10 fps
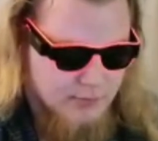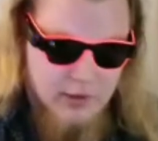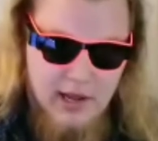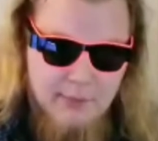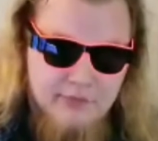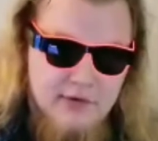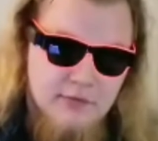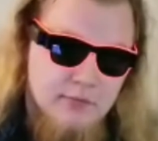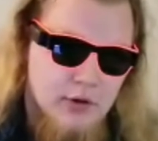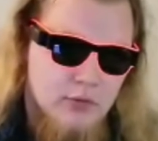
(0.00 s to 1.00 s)
Perhaps
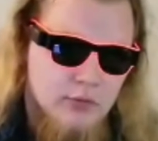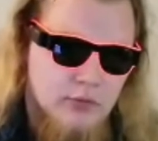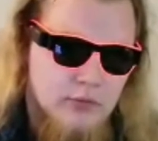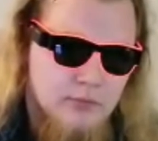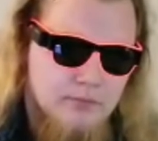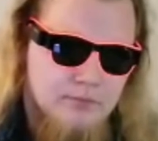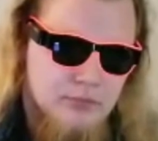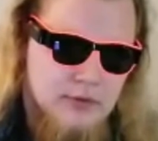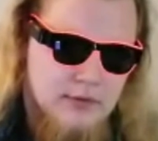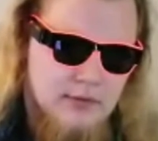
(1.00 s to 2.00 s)
even
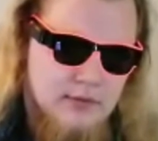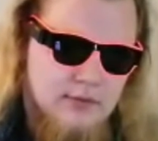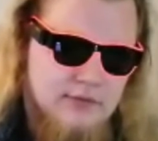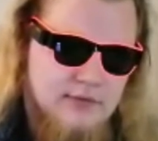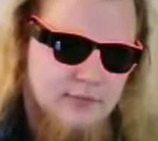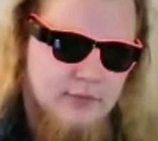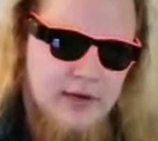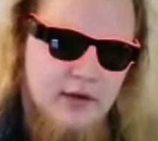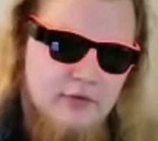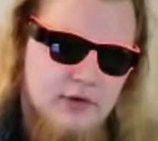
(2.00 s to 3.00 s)
both. Some
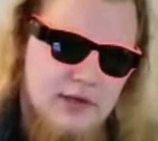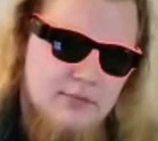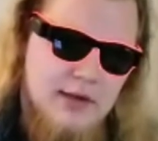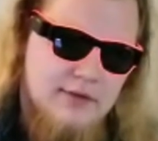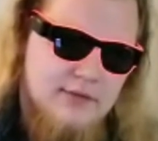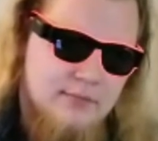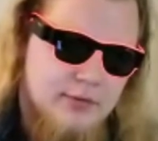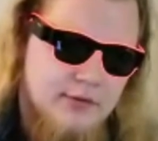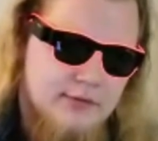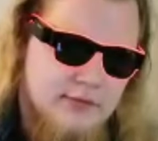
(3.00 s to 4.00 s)
300 inmates and
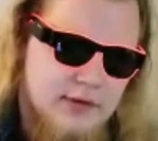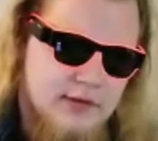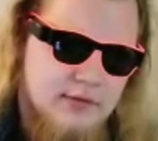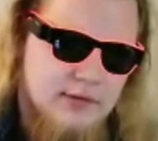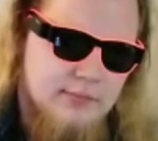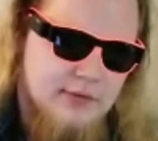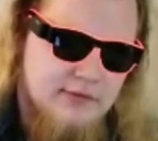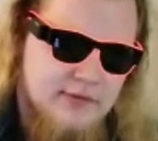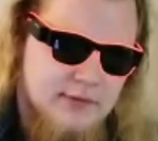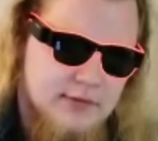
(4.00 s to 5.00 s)
personnel are
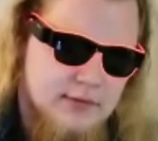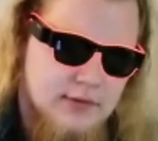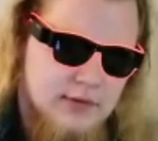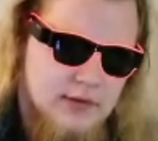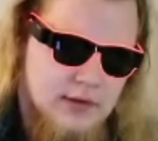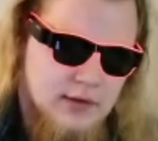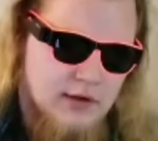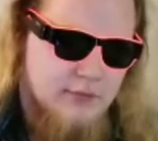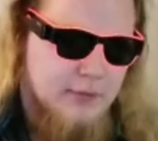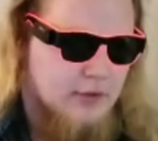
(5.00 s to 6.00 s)
missing.
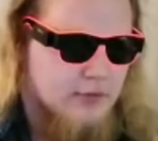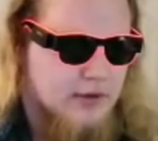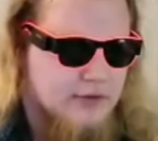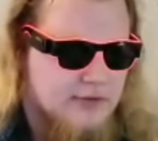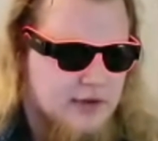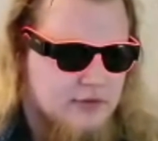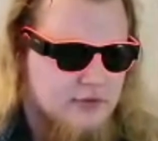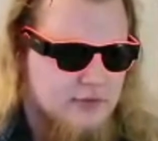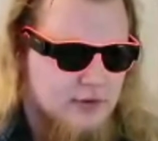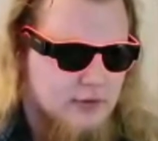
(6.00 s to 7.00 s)
Government
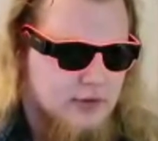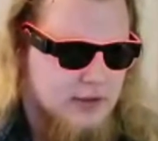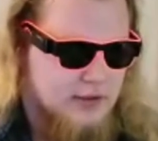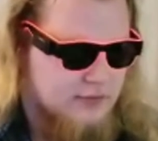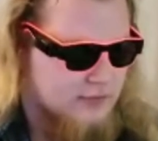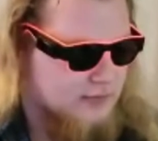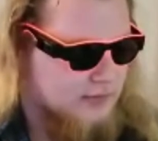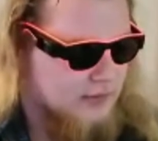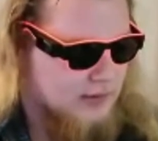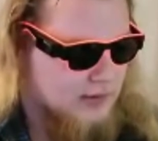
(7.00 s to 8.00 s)
organizations are looking into
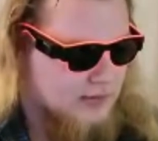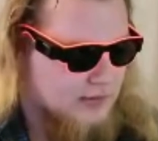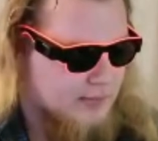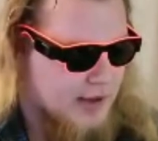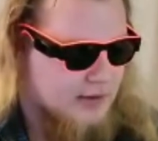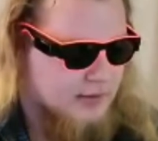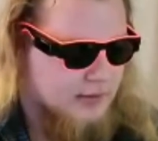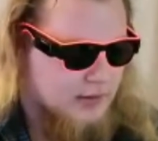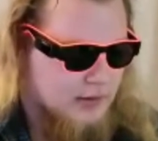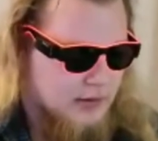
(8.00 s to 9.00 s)
the matter
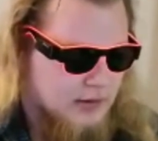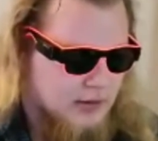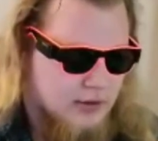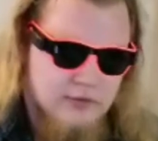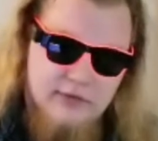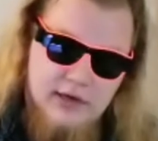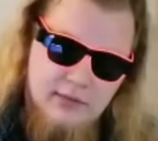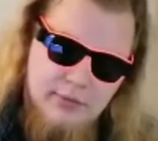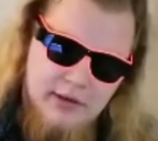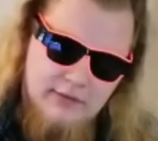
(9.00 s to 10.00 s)

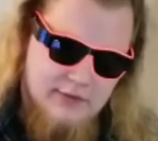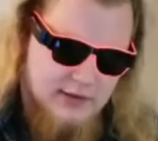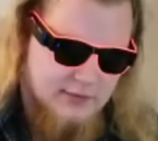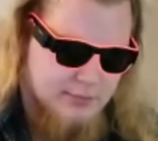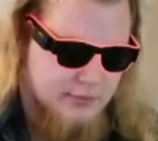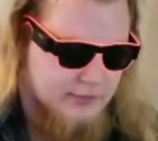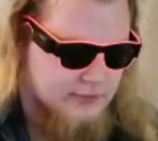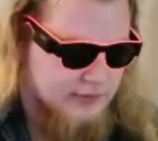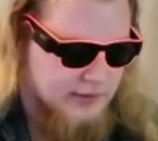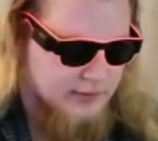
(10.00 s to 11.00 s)
alongside Pentex
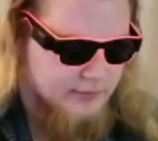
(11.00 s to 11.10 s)
personnel,